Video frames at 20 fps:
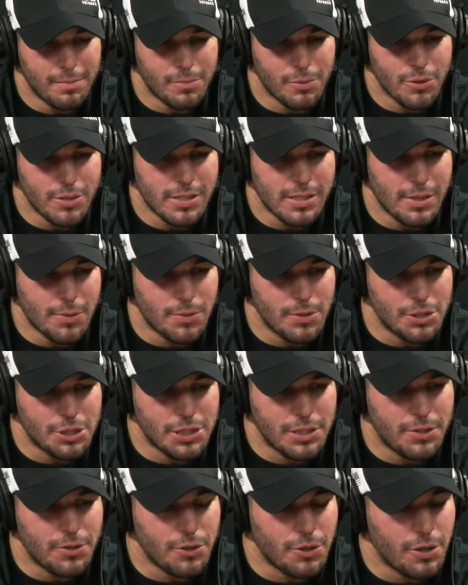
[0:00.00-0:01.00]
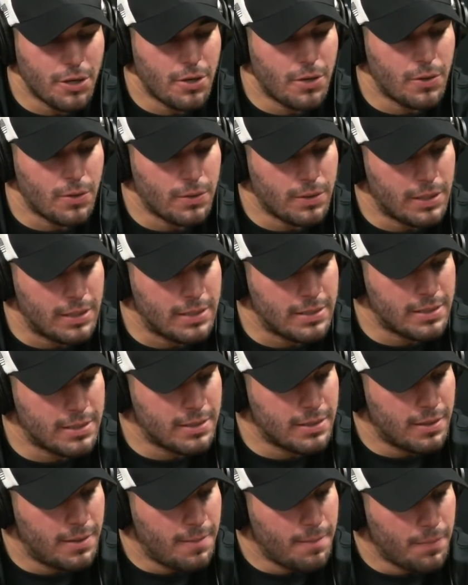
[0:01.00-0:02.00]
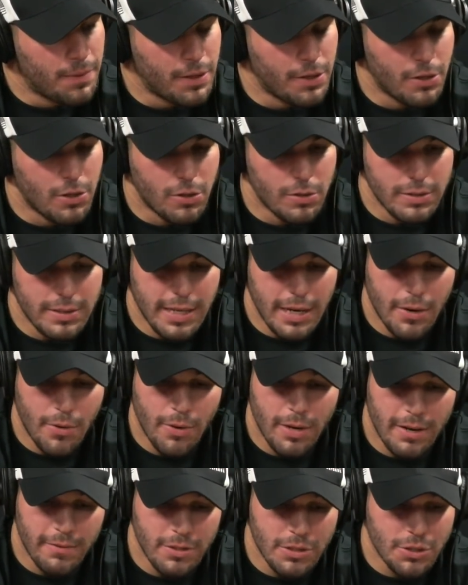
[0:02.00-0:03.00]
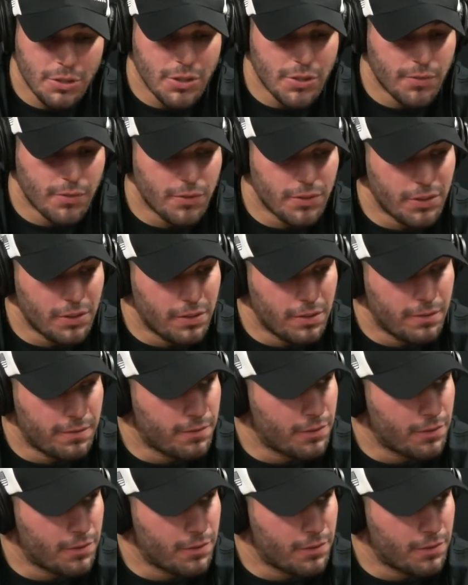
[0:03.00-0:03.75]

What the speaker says: Bruce Lee with Jeet Kune Do, it's, take whatever's useful